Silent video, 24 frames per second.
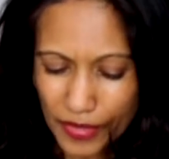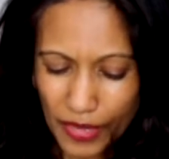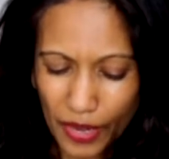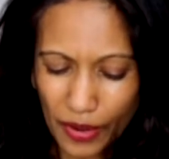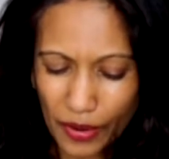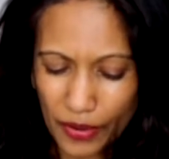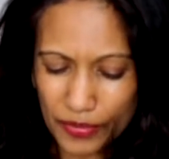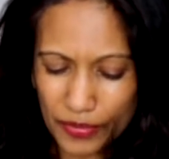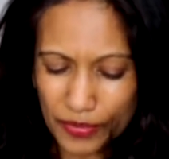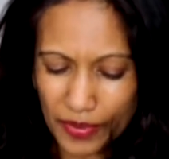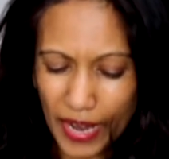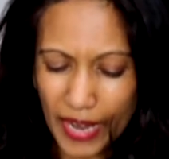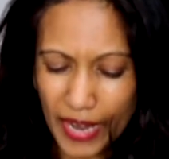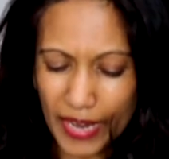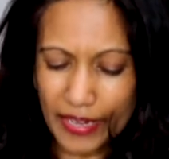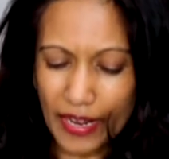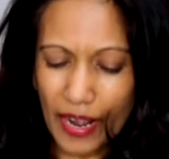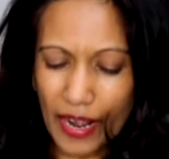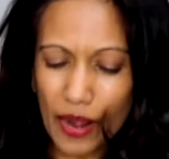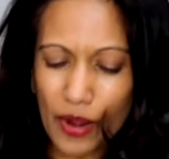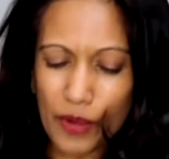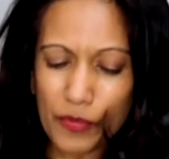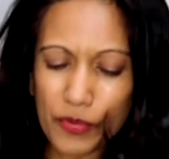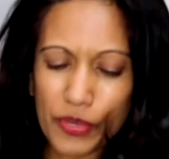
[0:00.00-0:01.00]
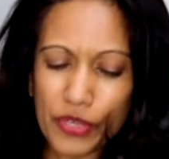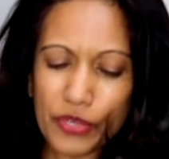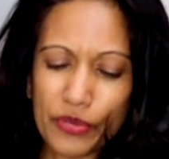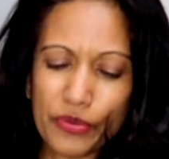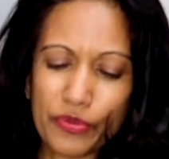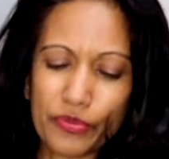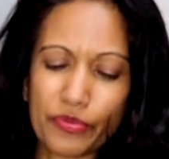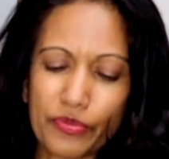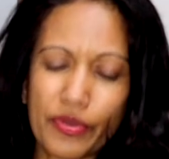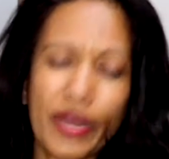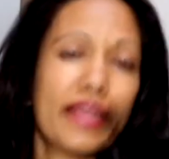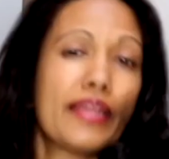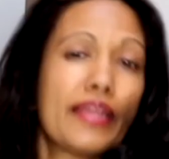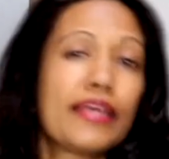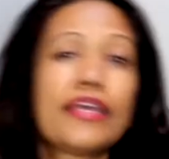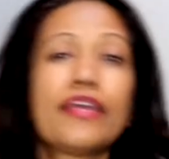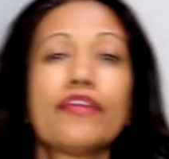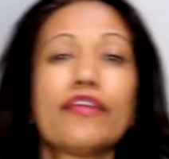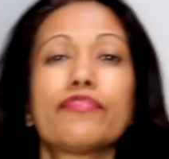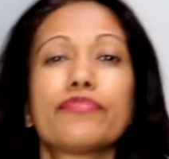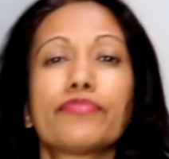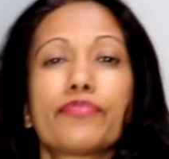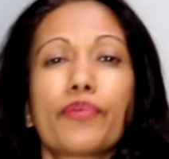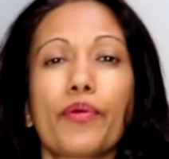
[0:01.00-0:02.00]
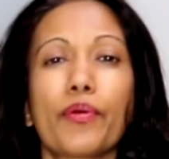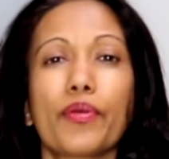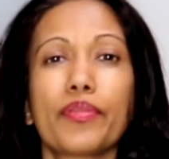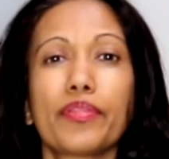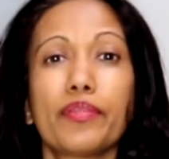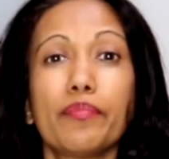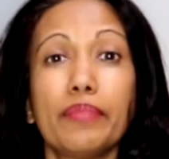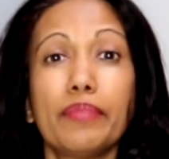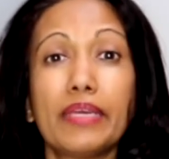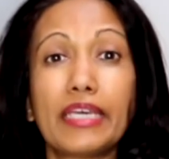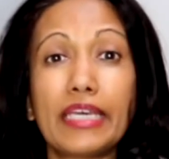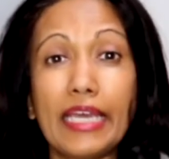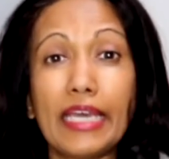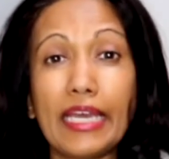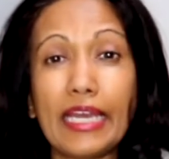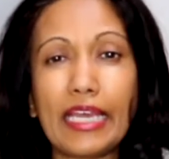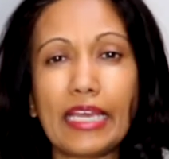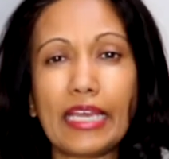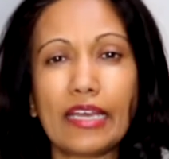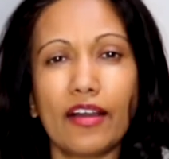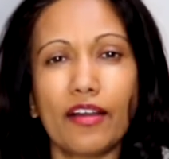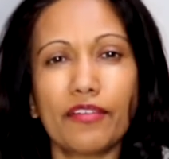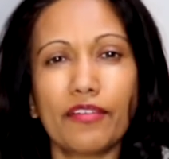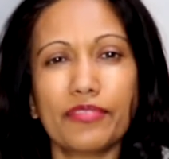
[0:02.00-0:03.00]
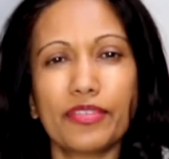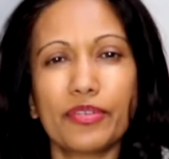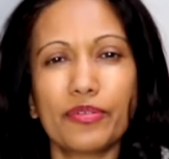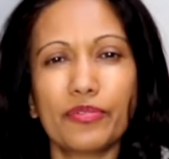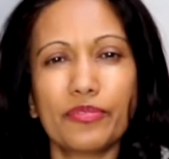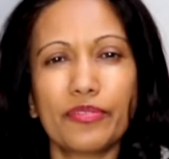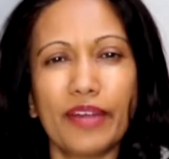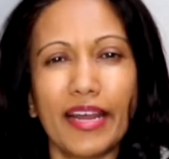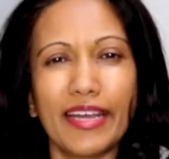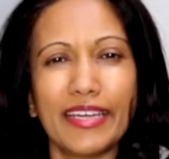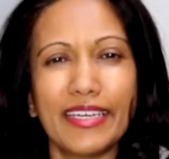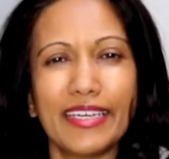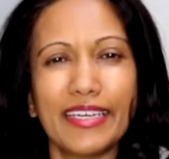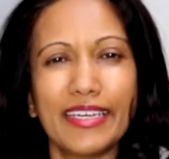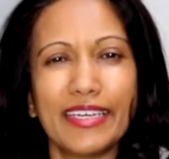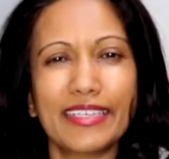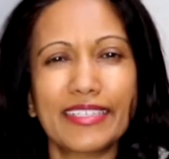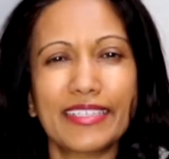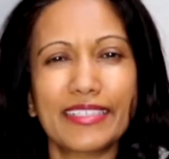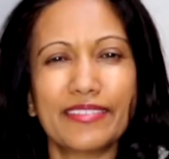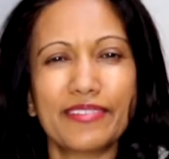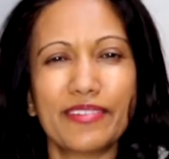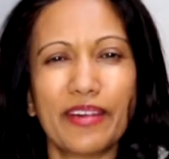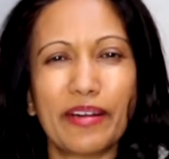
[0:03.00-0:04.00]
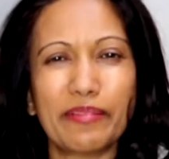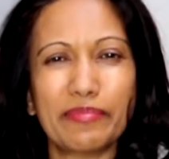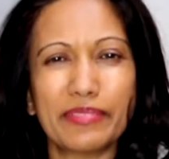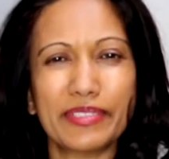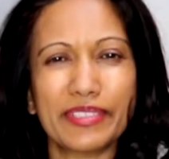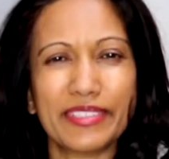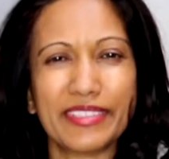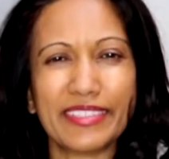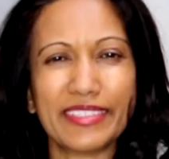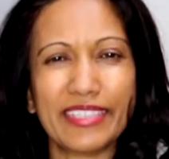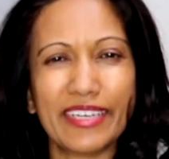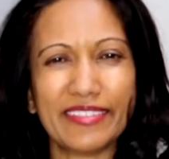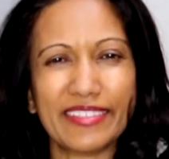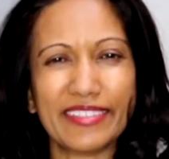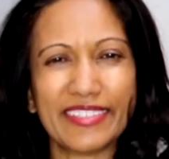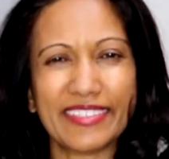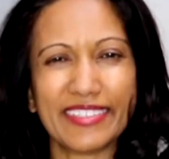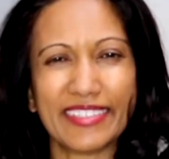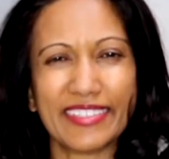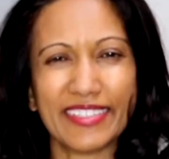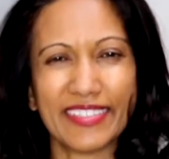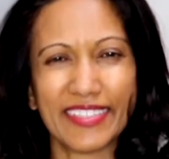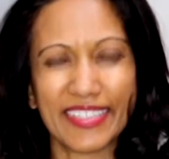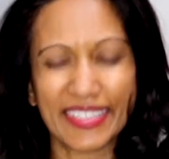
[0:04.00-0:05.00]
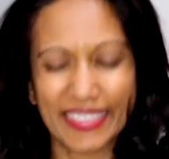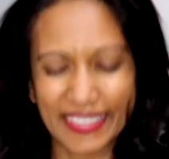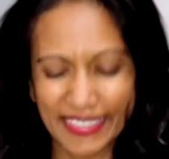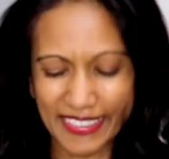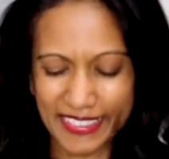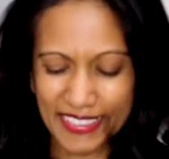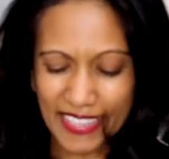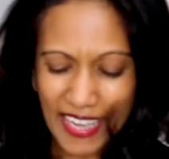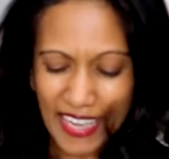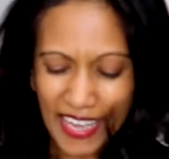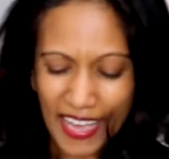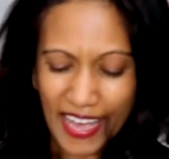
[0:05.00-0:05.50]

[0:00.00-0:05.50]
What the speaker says: Alright, are you ready for the beginning of the Red-Heeled Rebels novel series?